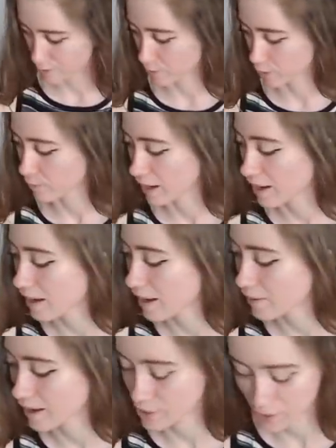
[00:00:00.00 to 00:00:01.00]
spoiled brat.
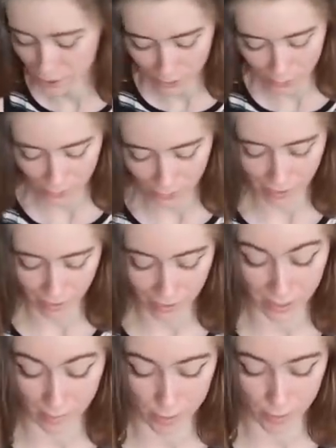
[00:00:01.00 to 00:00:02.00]
I don't actually agree with that. I'll
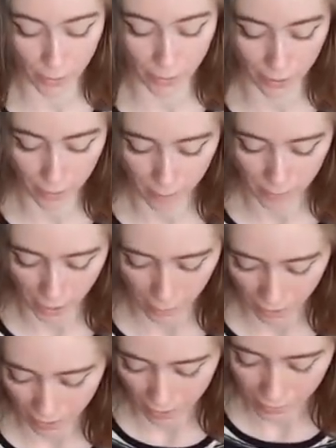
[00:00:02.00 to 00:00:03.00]
say I'm spoiled, but not a
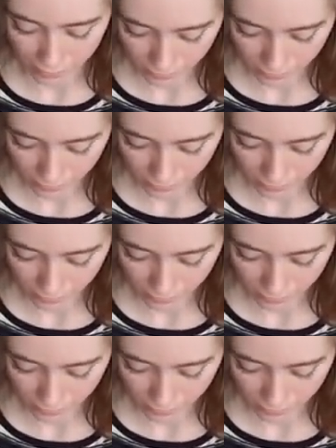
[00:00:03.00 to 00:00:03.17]
brat.